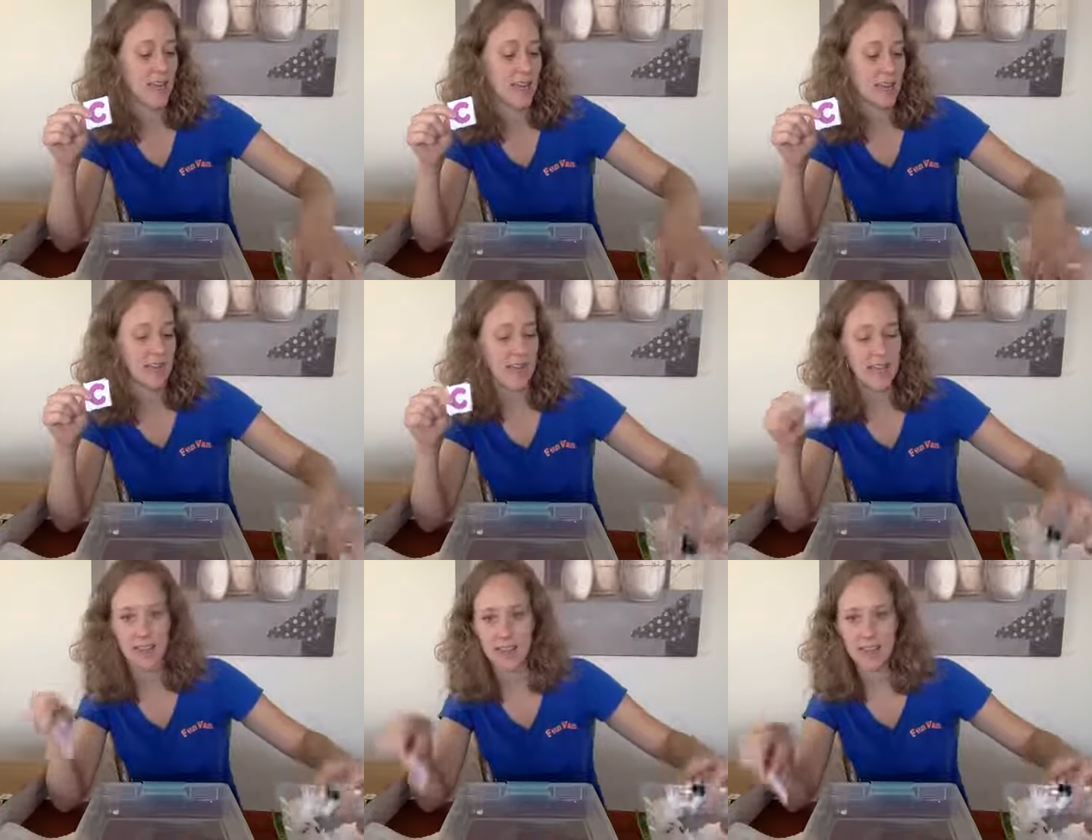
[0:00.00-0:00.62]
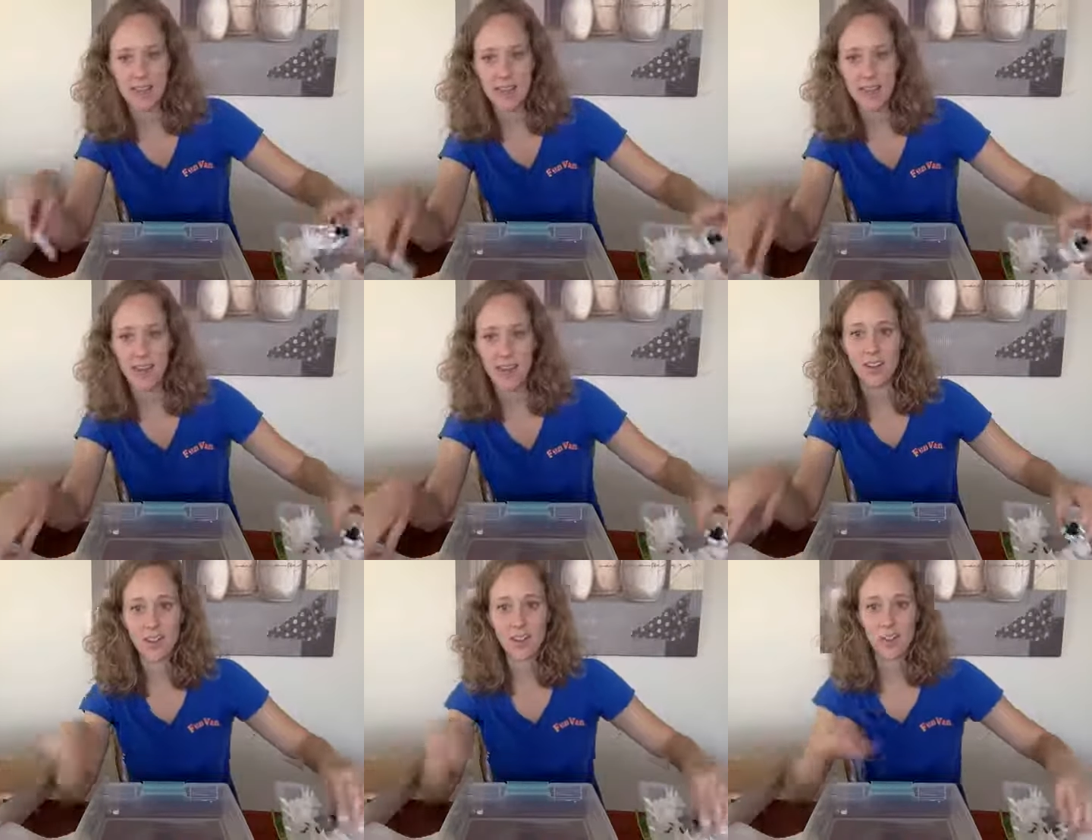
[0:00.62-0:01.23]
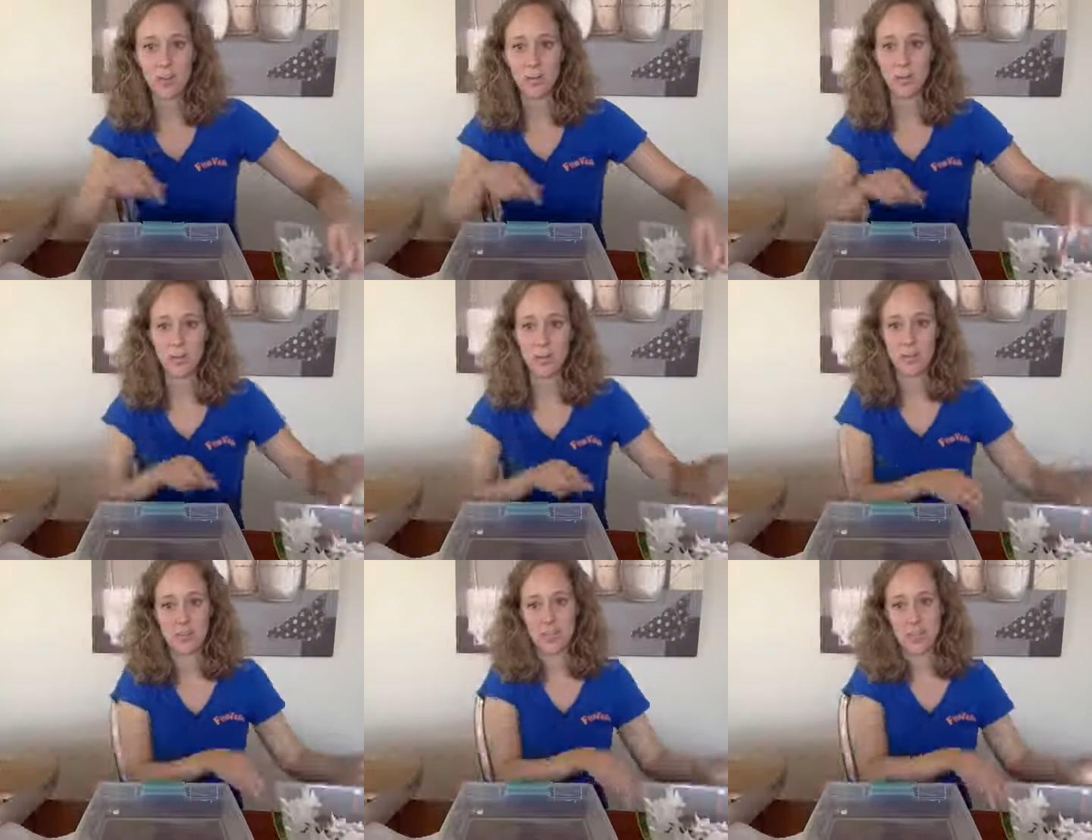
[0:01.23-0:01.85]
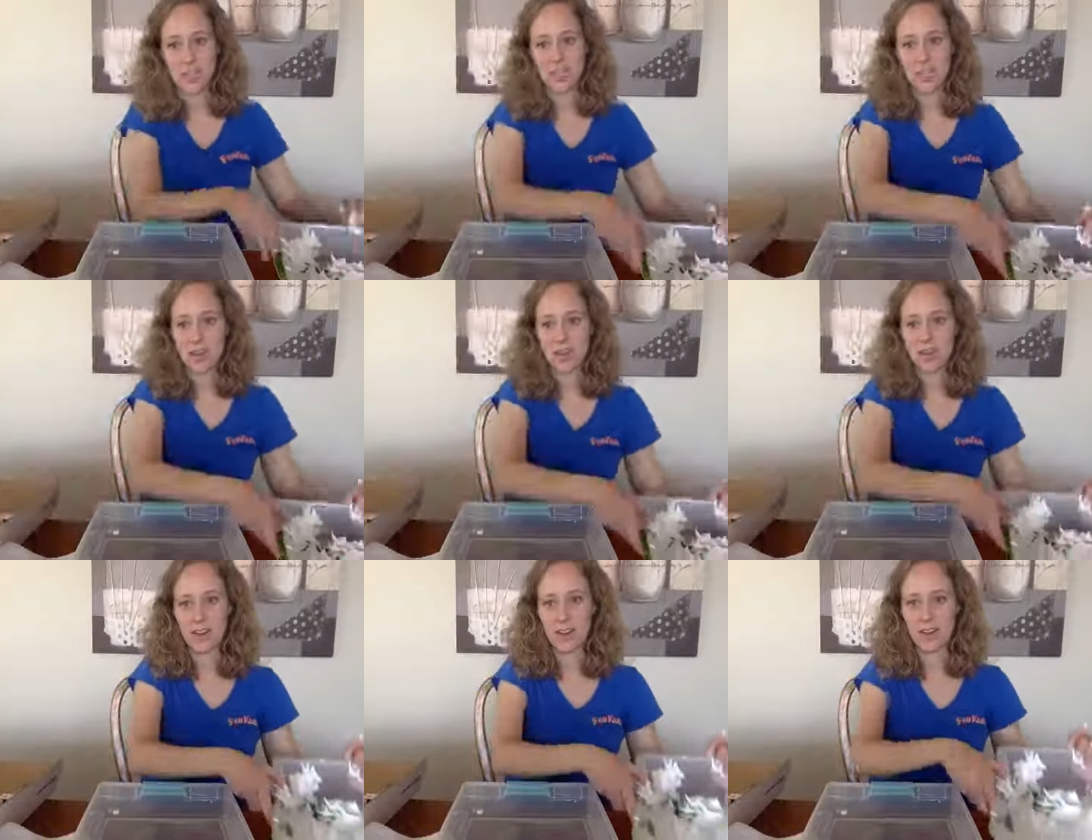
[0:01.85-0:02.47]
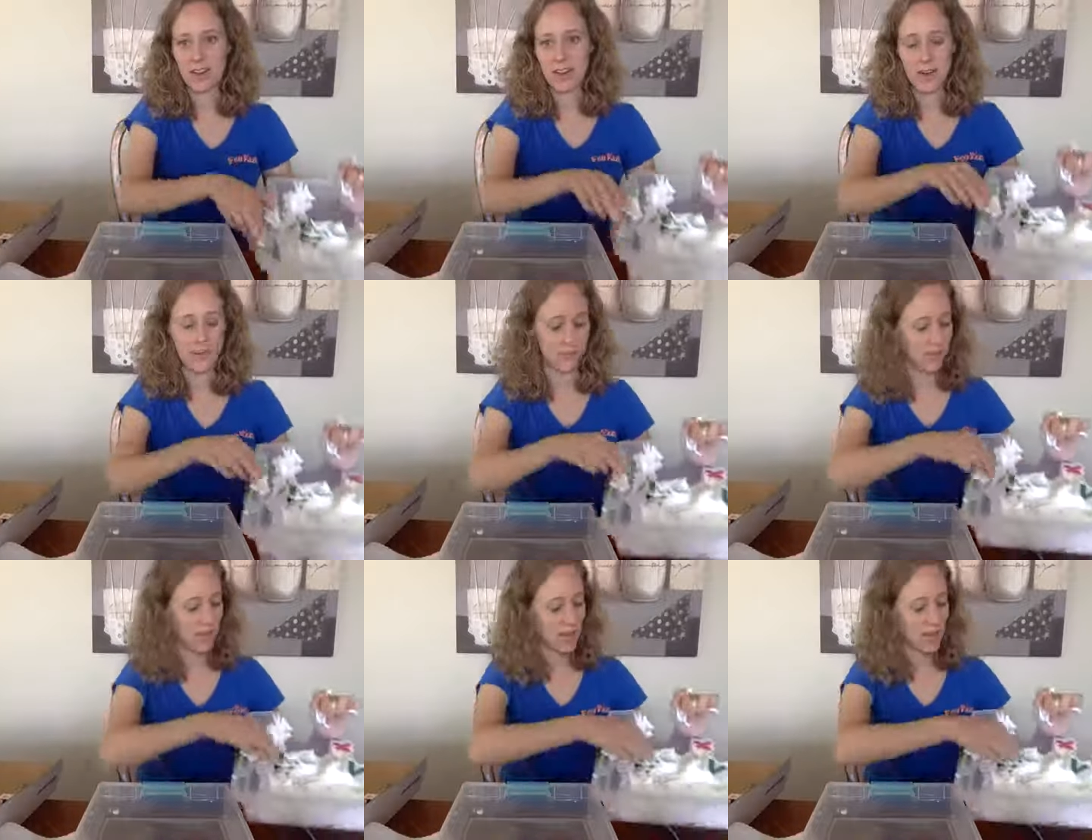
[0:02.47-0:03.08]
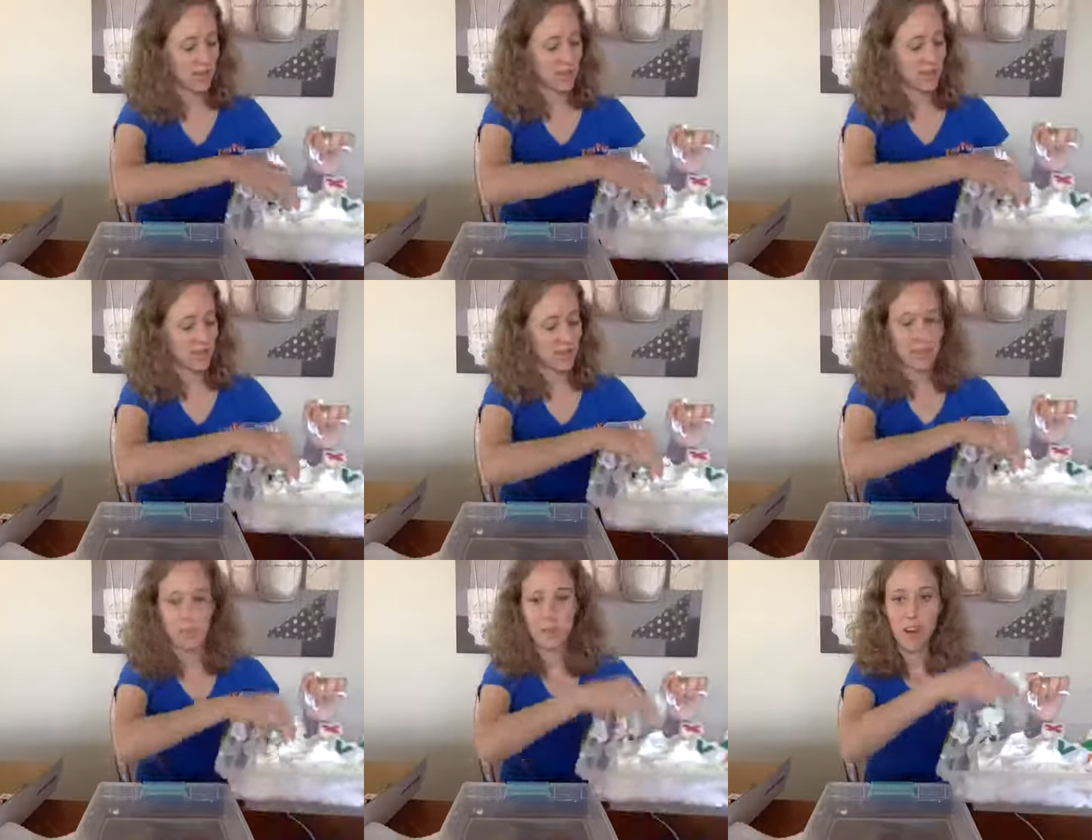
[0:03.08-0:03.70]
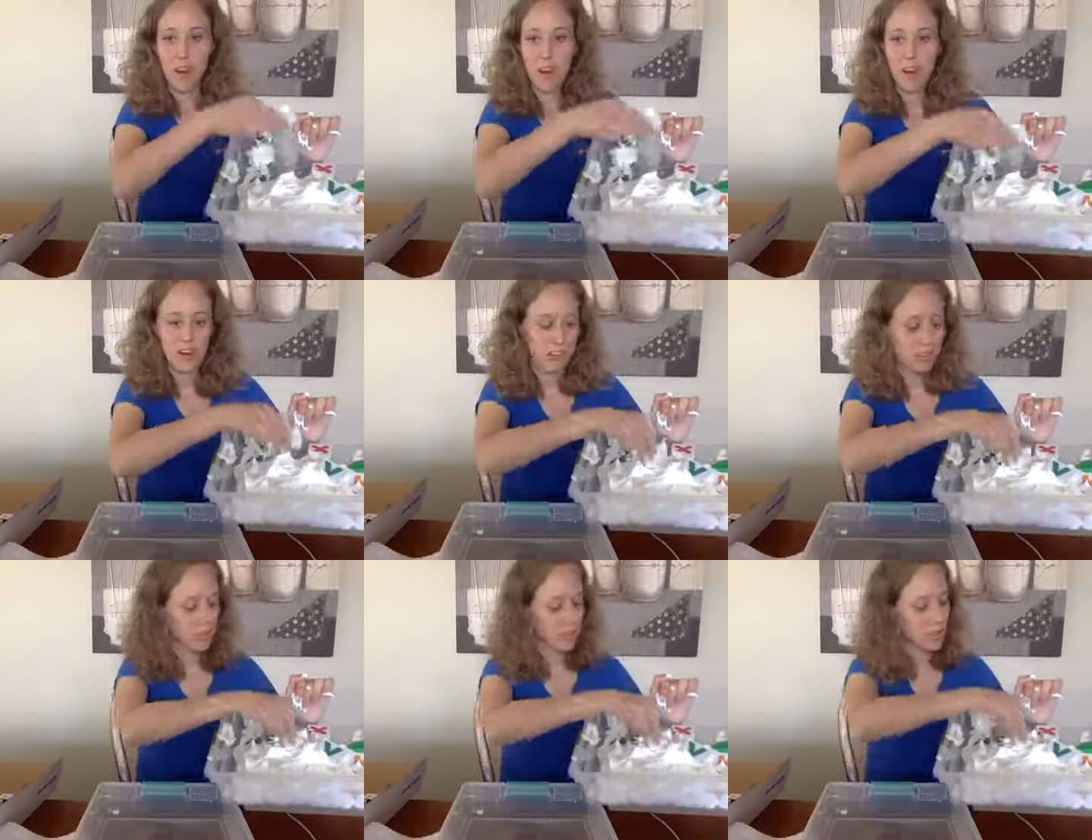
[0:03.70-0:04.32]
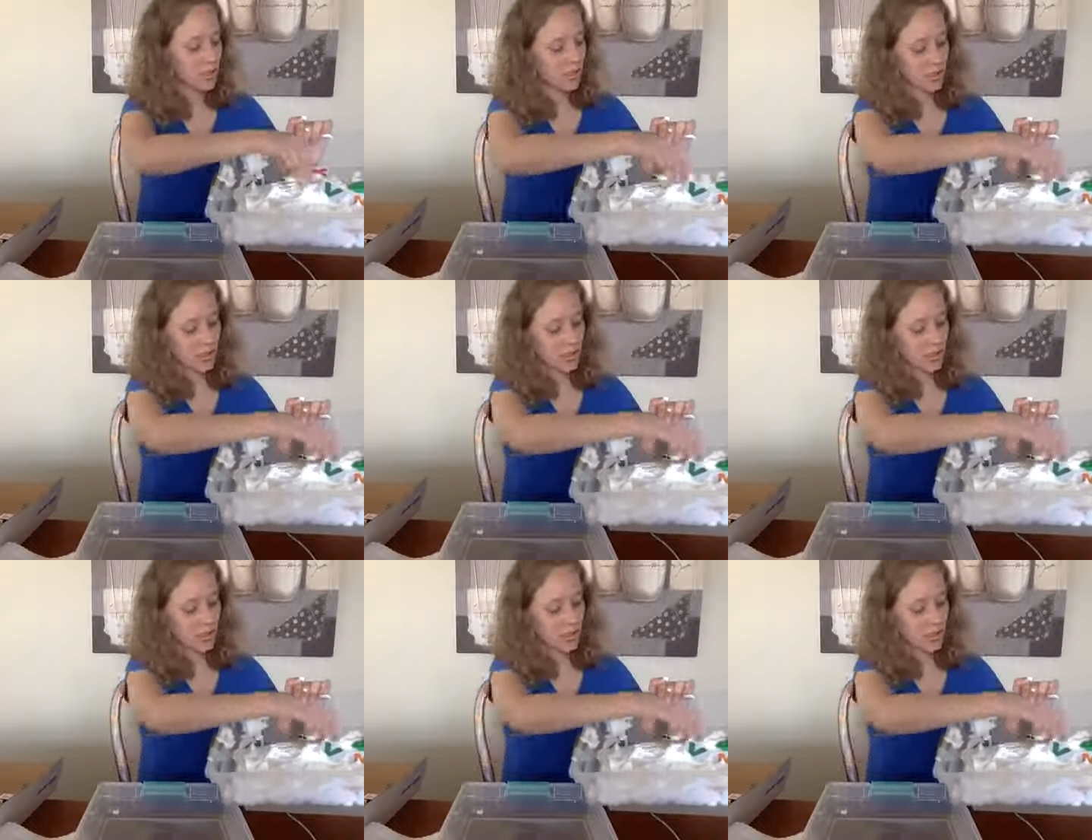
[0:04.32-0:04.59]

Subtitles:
And then I also put in my shaving cream some cars, which is